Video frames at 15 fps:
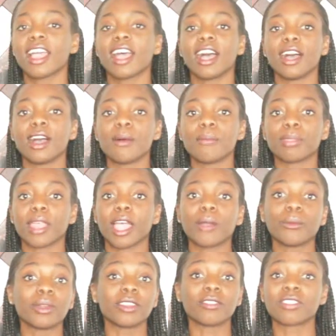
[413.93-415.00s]
um, I
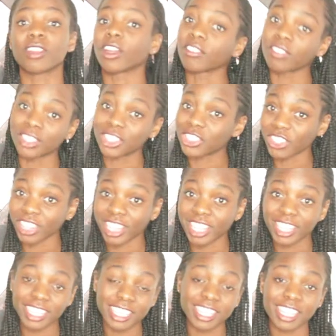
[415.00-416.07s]
wouldn't have thought of the
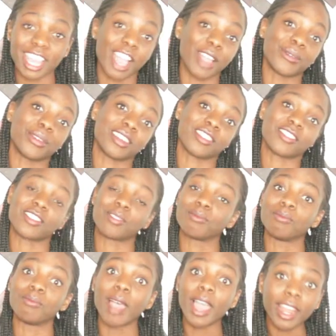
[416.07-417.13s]
train, I wouldn't have
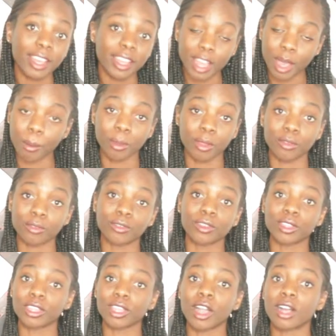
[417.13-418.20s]
met a couple of
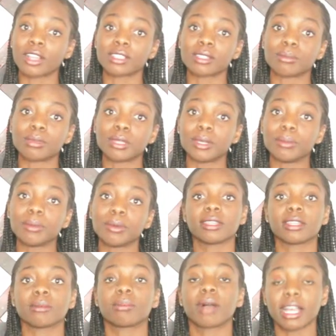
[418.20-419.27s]
really awesome people,
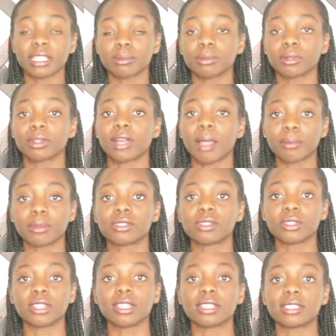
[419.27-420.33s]
possible
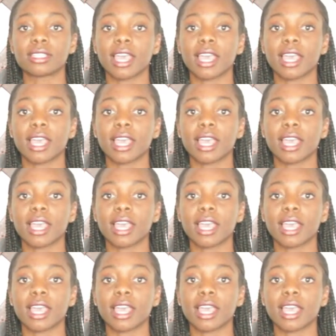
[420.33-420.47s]
opportunities